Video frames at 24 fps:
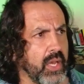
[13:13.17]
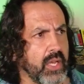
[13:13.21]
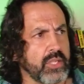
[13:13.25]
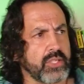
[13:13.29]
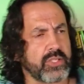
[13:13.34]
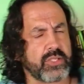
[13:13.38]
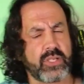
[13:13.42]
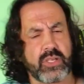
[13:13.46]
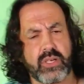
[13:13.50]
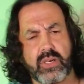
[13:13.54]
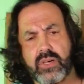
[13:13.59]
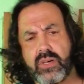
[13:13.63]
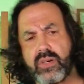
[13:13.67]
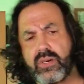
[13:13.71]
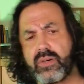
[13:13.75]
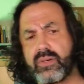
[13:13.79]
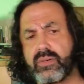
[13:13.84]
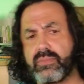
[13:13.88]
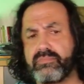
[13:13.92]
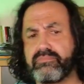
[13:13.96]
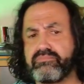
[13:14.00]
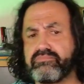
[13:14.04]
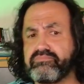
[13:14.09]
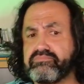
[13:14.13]

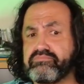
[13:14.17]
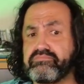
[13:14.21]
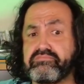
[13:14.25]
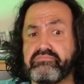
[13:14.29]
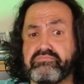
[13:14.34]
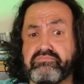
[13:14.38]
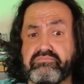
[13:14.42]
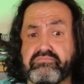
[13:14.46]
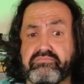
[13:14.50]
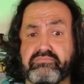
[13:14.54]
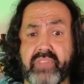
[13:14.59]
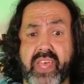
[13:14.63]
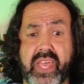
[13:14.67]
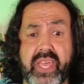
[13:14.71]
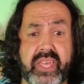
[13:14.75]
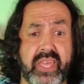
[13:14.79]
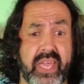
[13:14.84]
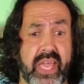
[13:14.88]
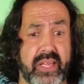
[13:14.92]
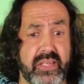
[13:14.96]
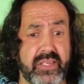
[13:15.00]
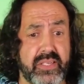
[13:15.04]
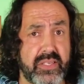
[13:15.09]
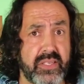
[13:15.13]
So they
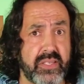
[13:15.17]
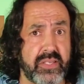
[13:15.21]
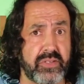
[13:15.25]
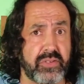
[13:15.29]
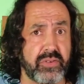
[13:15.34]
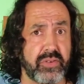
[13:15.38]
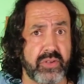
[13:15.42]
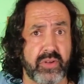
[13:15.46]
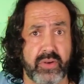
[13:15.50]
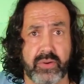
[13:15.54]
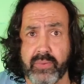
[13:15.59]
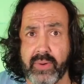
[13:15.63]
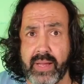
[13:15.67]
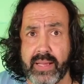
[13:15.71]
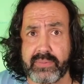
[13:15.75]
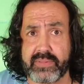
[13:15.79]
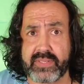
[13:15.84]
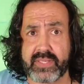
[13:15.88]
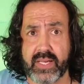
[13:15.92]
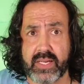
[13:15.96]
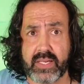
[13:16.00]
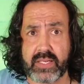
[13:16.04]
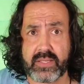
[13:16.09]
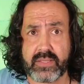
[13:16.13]
get into your
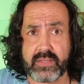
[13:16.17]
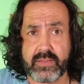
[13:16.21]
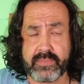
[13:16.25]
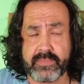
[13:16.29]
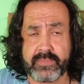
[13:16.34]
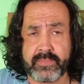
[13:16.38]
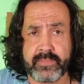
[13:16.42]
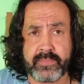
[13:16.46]
website.